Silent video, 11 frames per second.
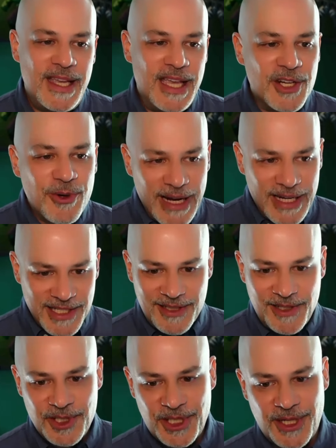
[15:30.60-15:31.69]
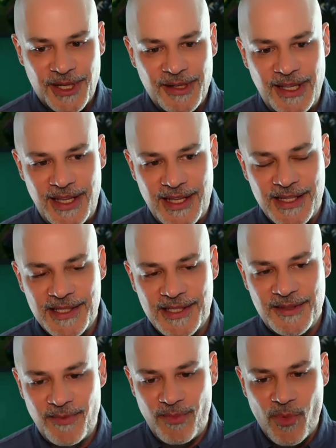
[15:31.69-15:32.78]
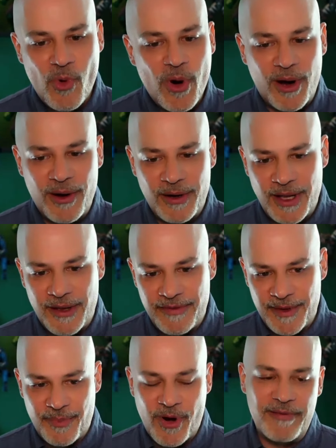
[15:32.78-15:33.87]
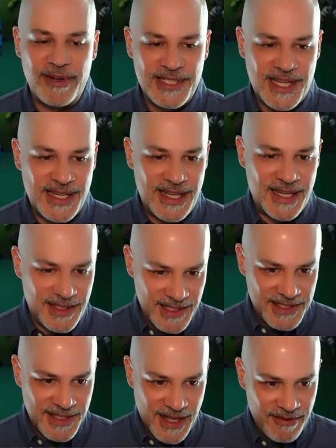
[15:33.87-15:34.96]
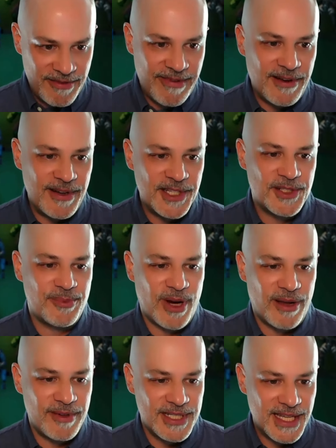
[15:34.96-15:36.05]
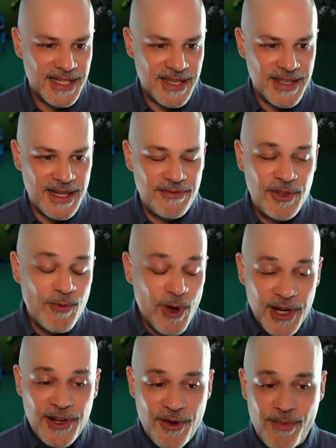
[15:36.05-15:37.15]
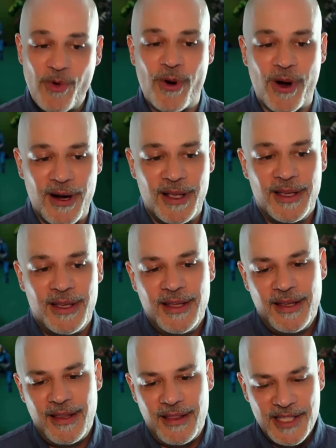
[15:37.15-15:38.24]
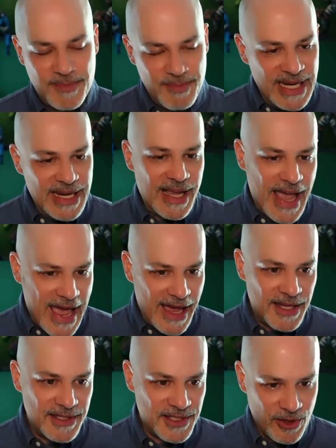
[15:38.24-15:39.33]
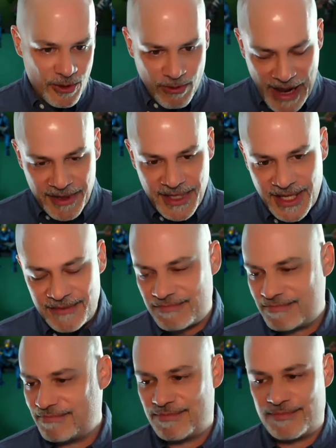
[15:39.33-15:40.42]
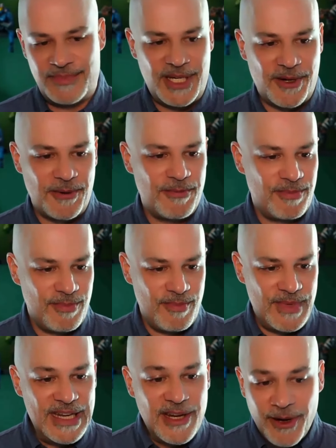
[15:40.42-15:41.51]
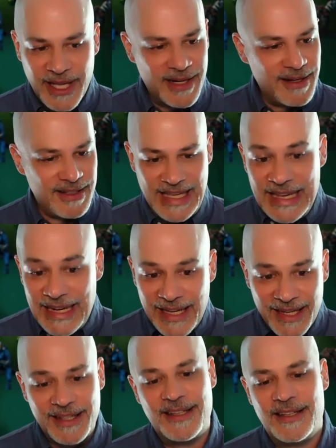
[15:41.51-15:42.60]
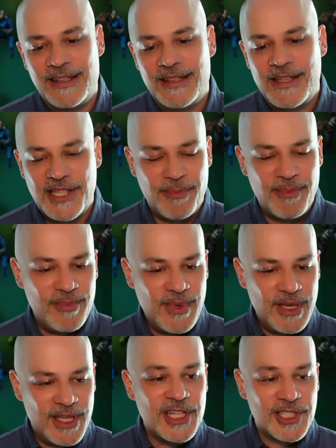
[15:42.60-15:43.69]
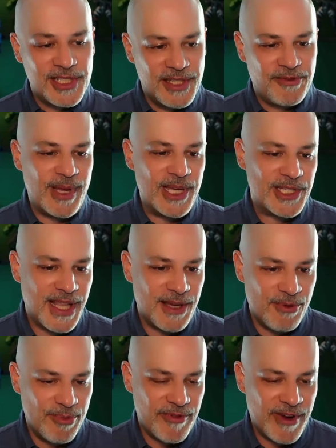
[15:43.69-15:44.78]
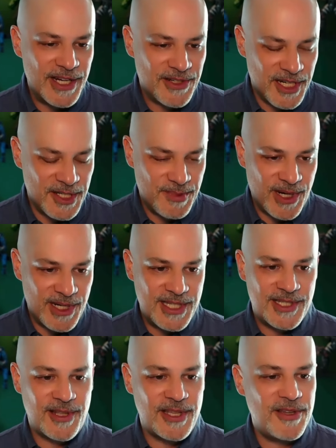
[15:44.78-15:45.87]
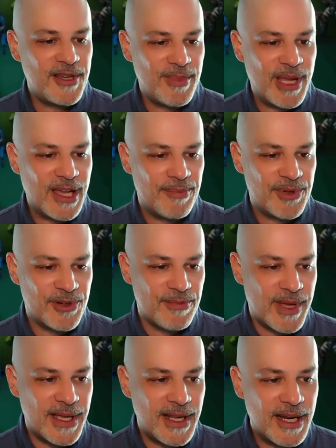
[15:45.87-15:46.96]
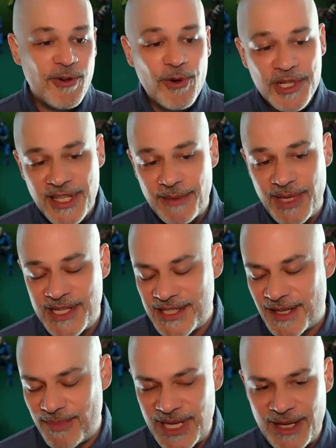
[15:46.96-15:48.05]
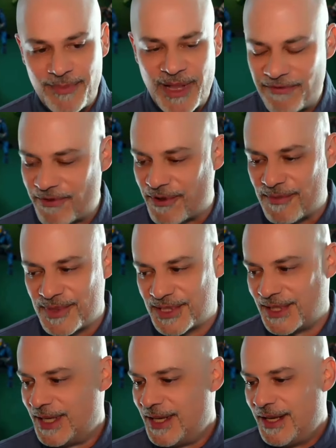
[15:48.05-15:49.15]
Indirect disclosure is more of the provenance idea, at least kind of the foundational provenance idea, that if you want to know more, this media has around it, near it, in it, some additional information that will provide transparency so that you can make up your own mind. And of course, that means that media platforms,